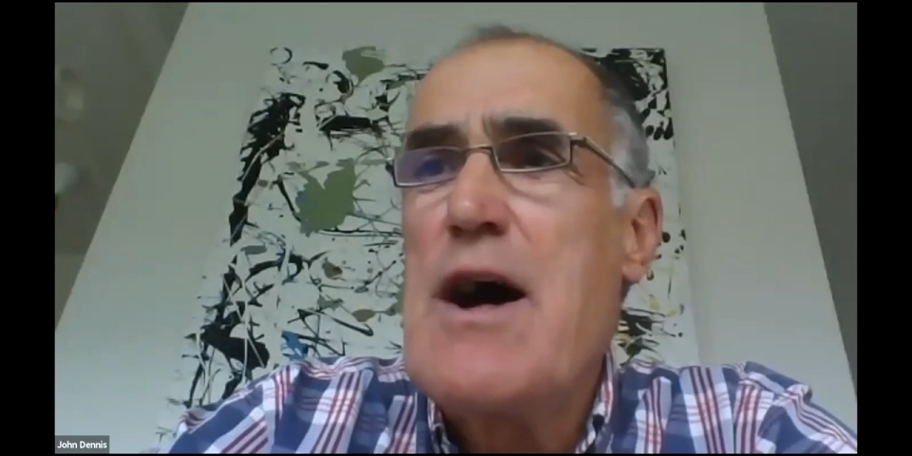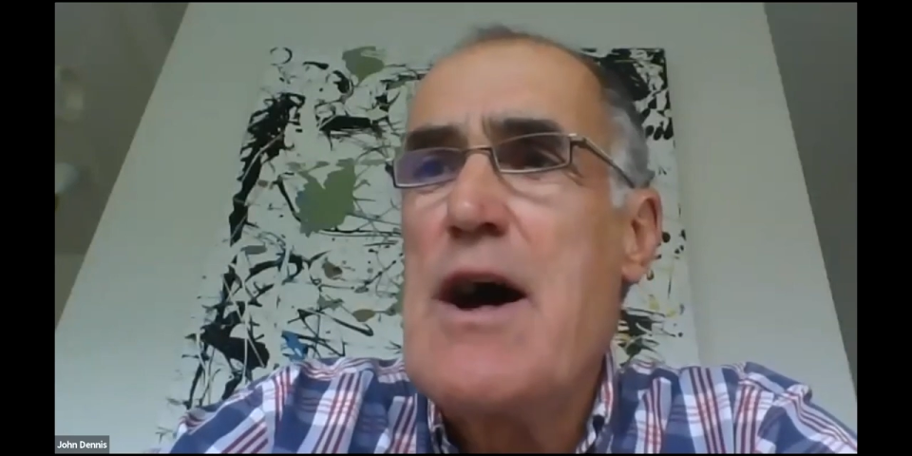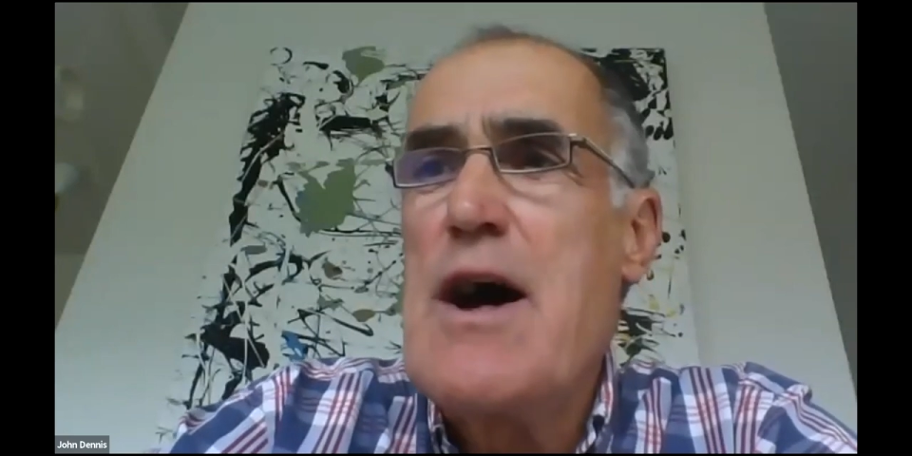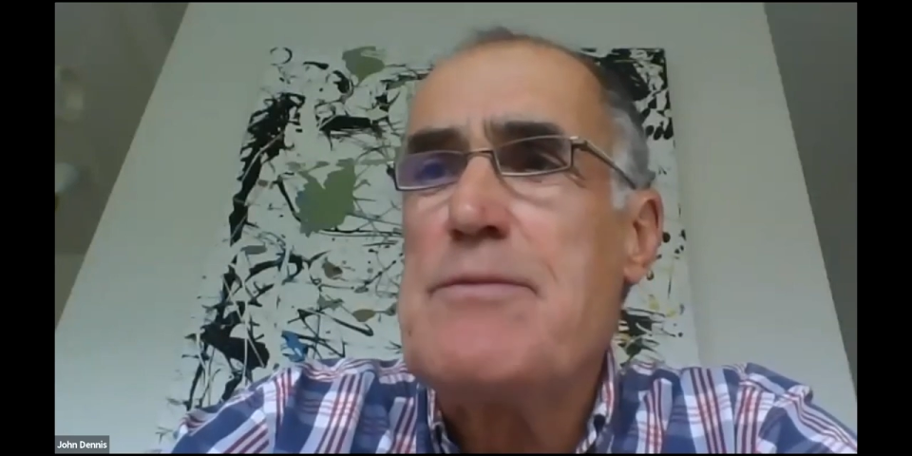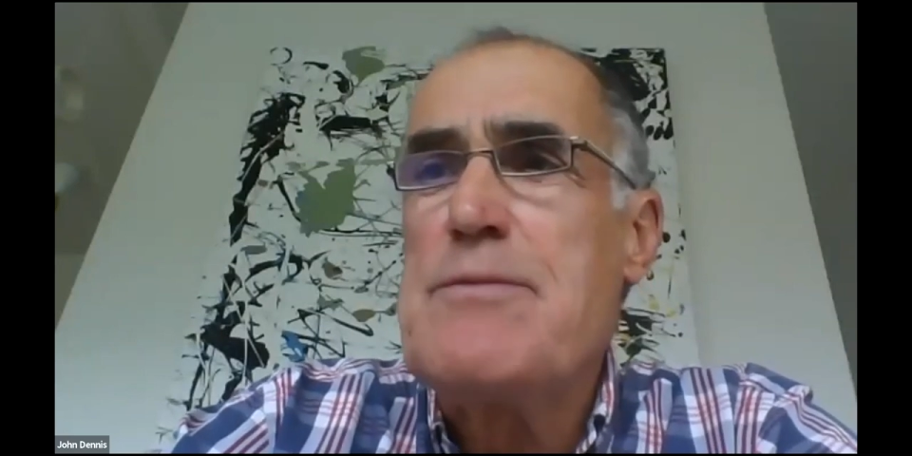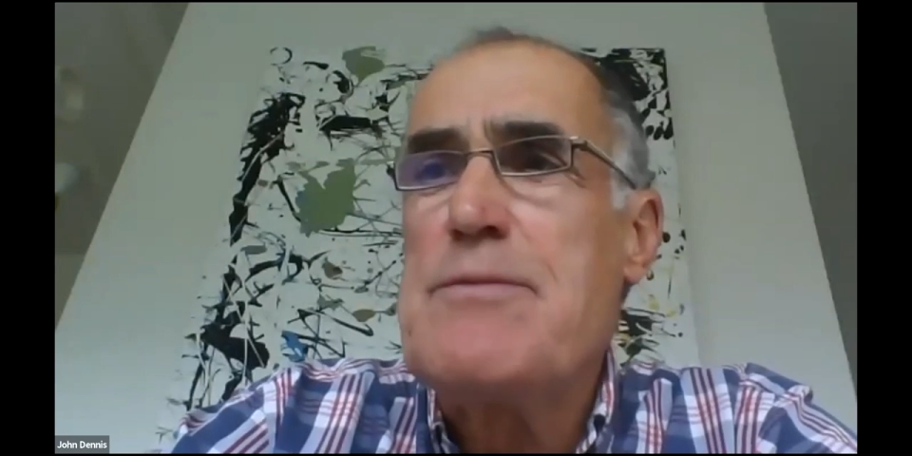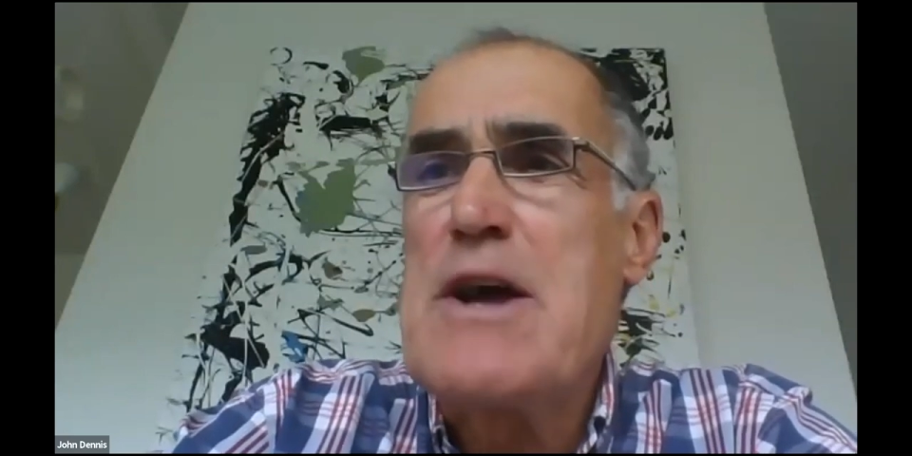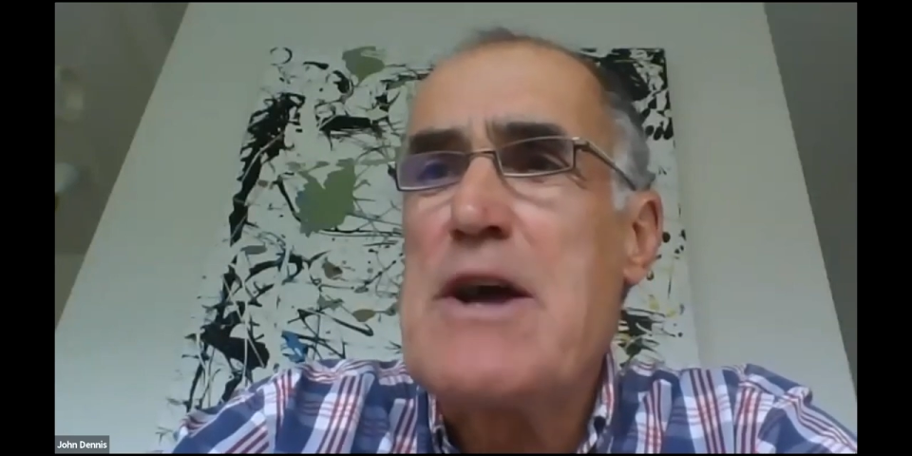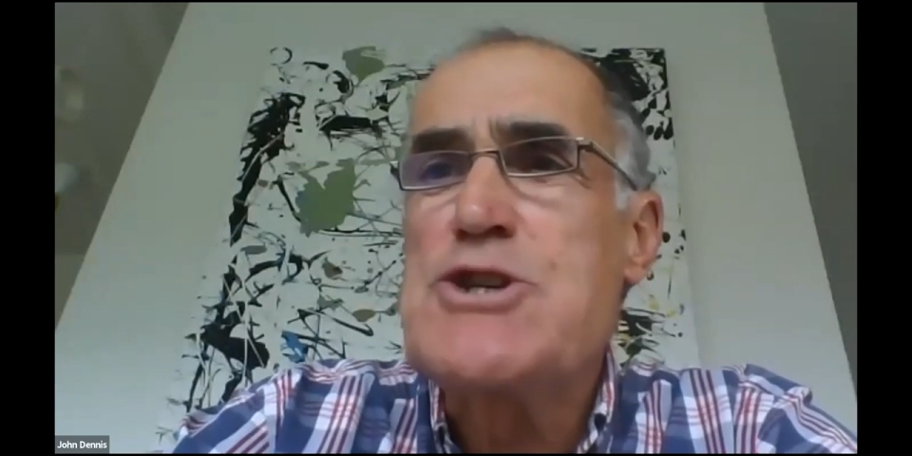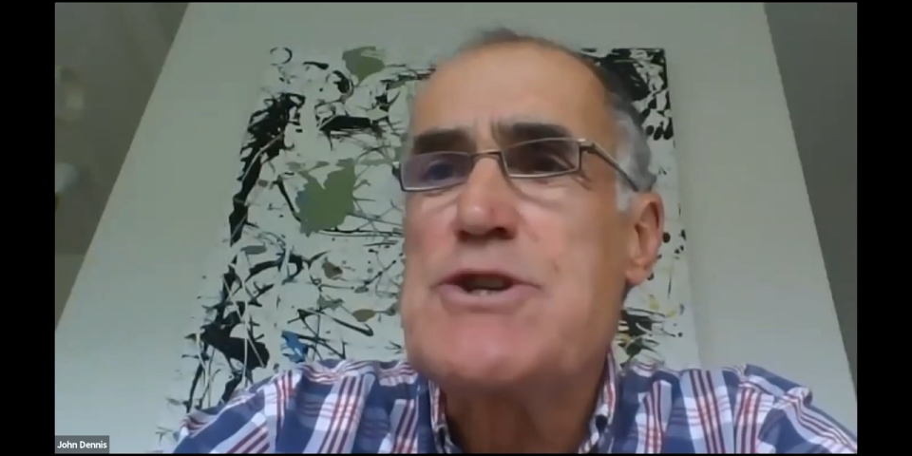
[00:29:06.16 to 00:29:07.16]
The
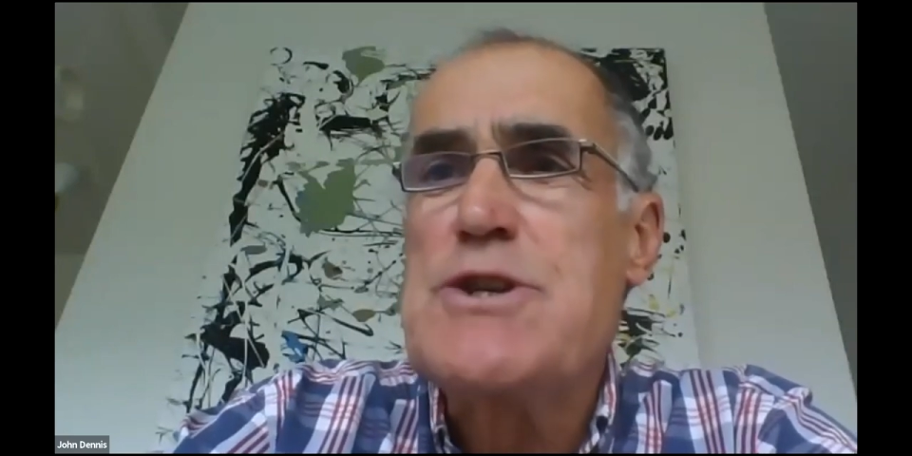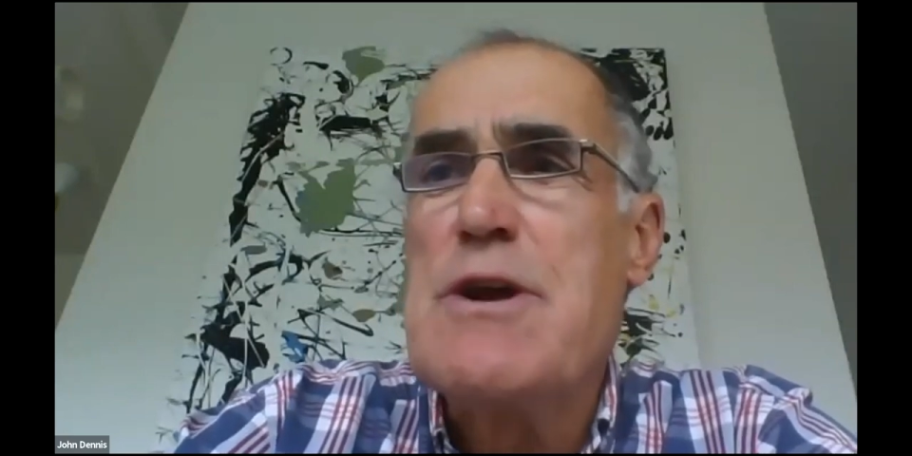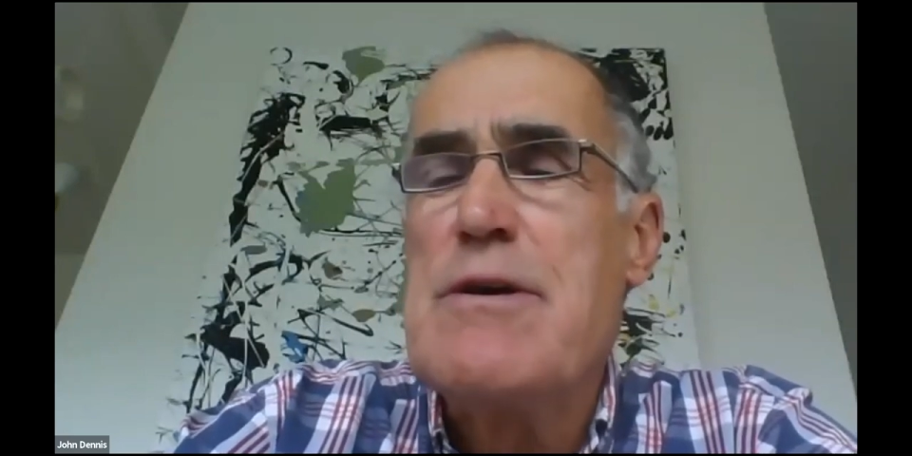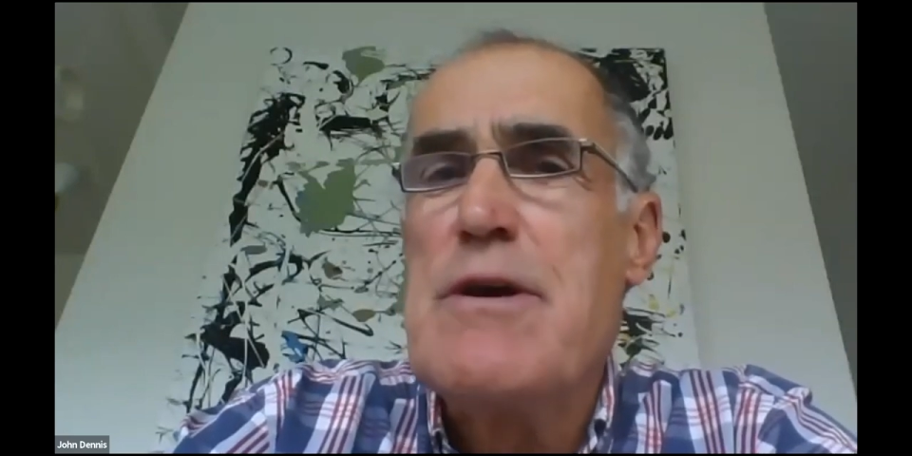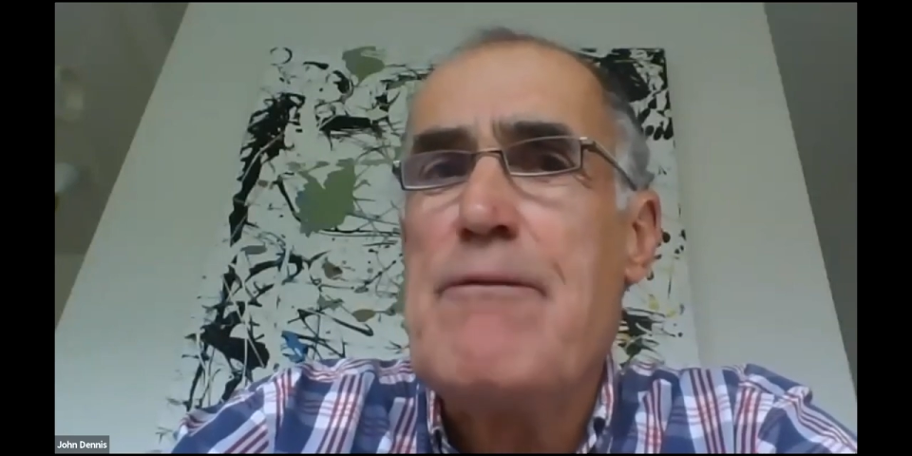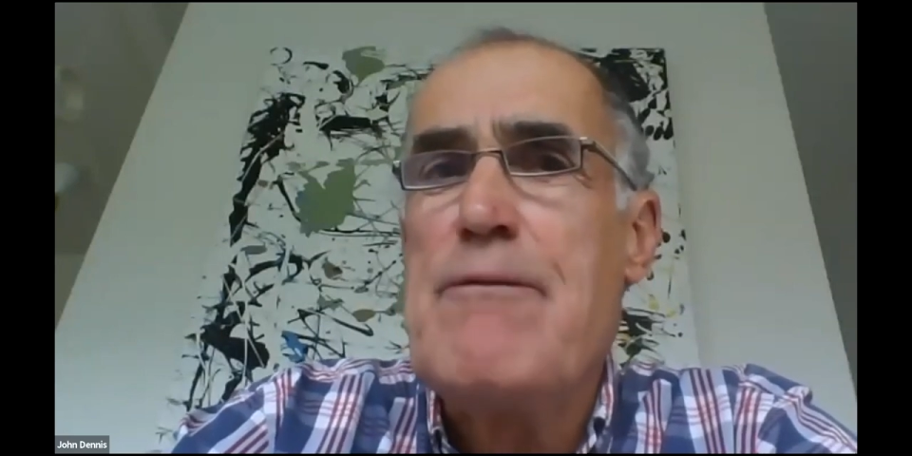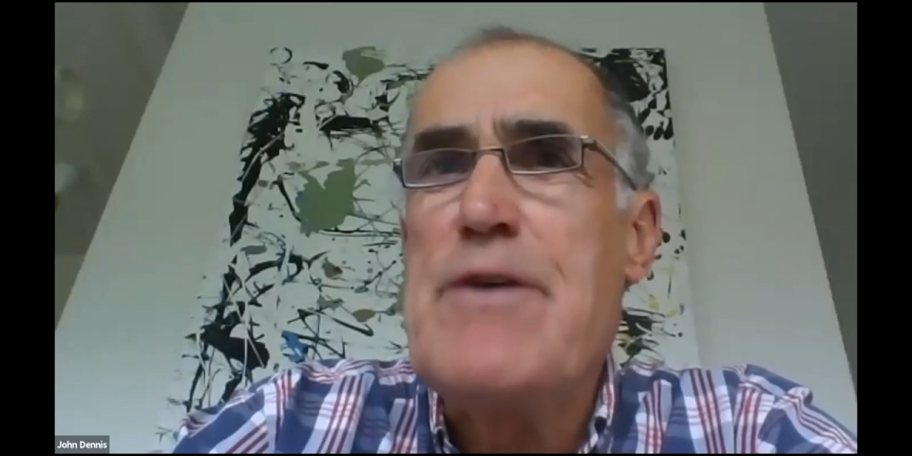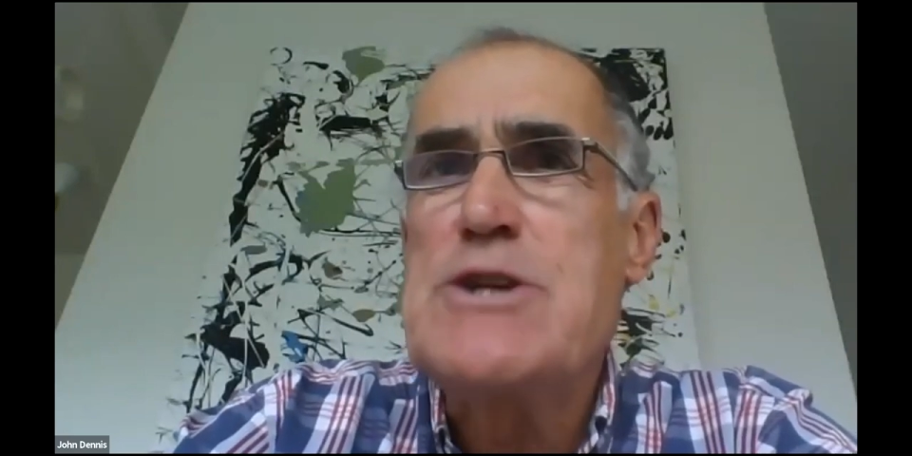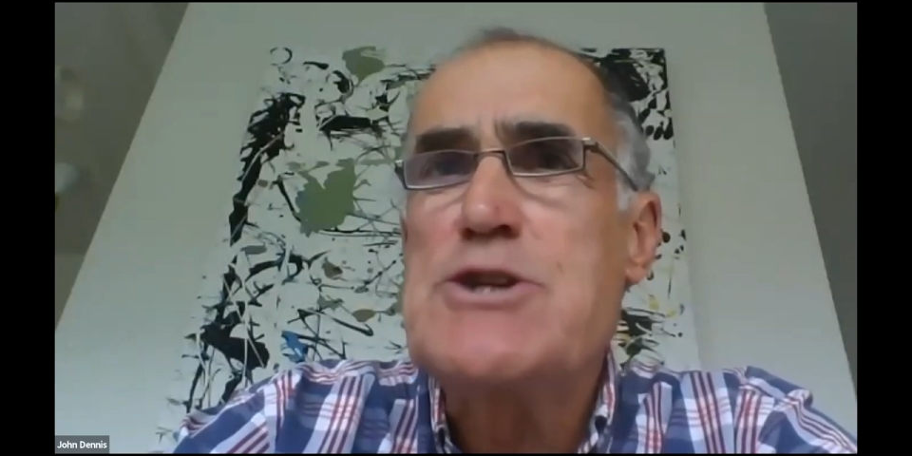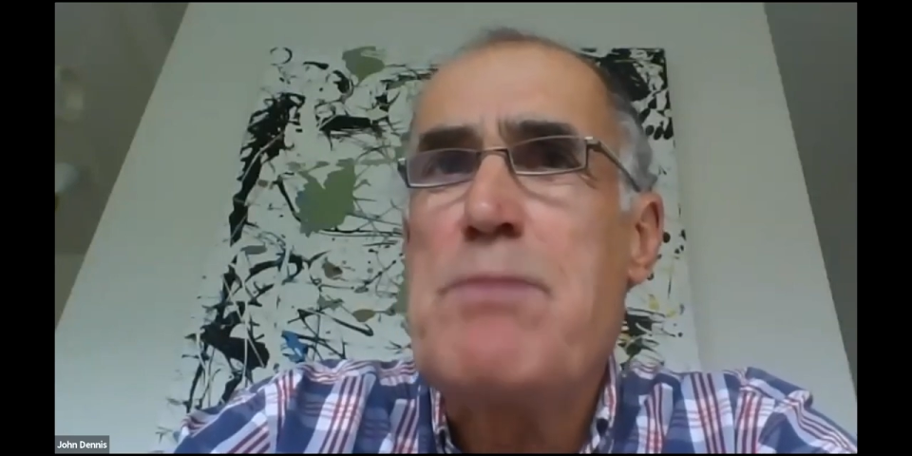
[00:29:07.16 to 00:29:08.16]
fresh fish